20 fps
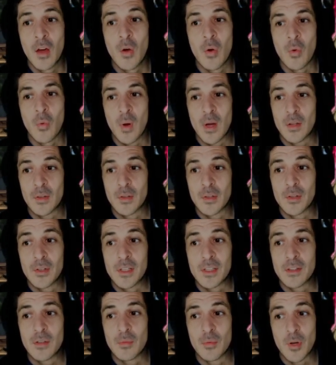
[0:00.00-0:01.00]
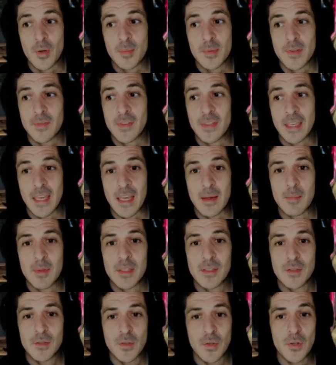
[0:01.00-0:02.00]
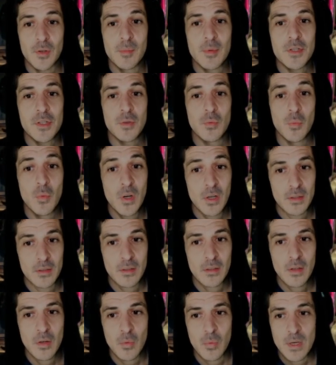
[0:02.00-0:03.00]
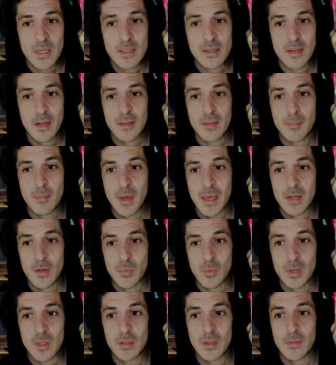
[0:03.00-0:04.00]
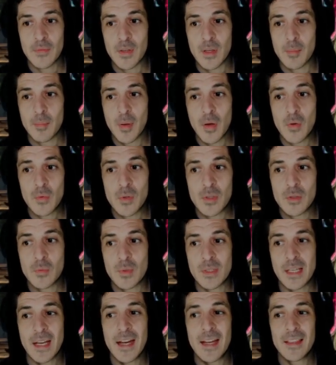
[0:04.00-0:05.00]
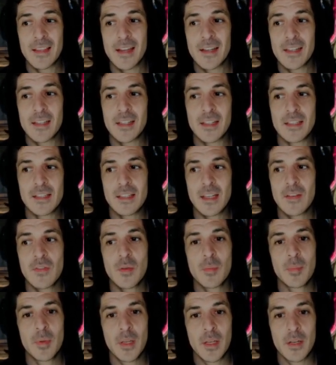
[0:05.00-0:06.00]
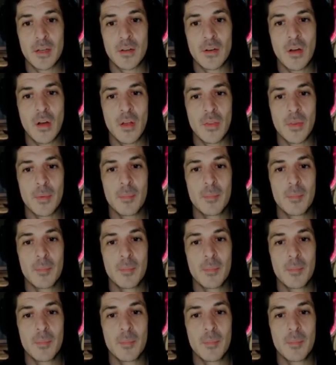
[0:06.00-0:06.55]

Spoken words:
While learning the ropes of the game in the tutorial mission 1, we saw the mana wheel of the opponent was highlighted instead of the player on the